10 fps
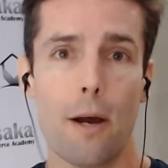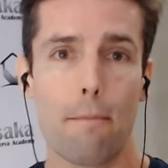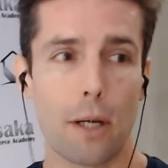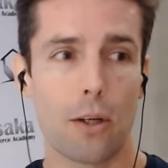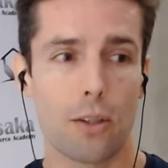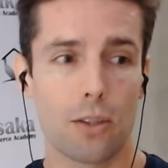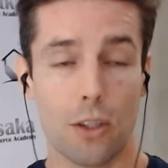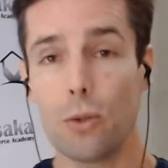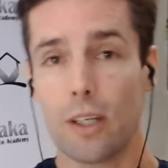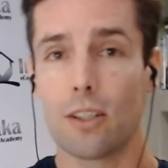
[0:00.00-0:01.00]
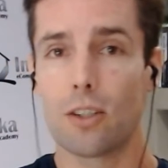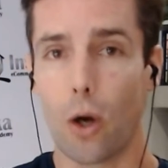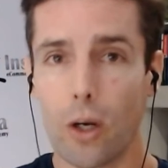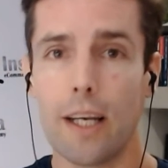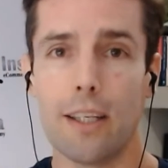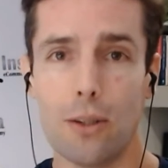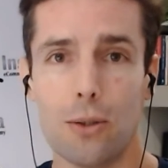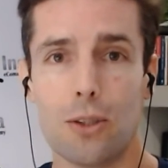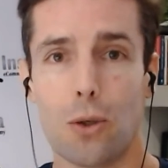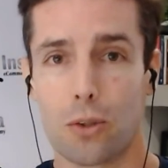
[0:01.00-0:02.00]
Because you can totally
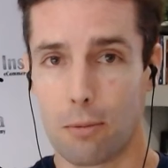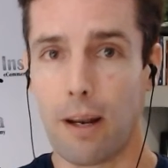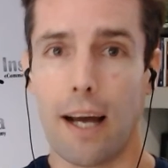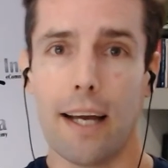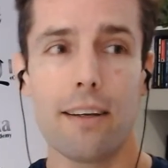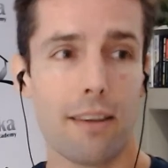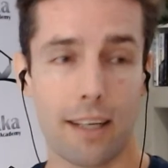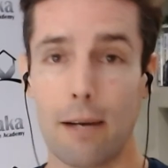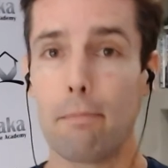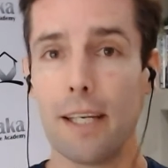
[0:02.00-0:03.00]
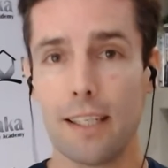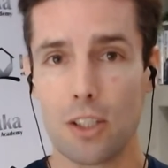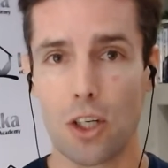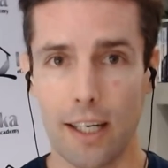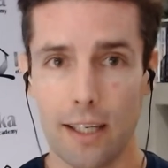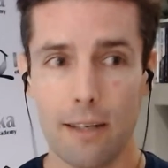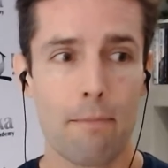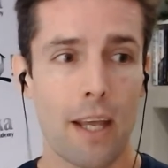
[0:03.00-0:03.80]
use your supplier, the company in China.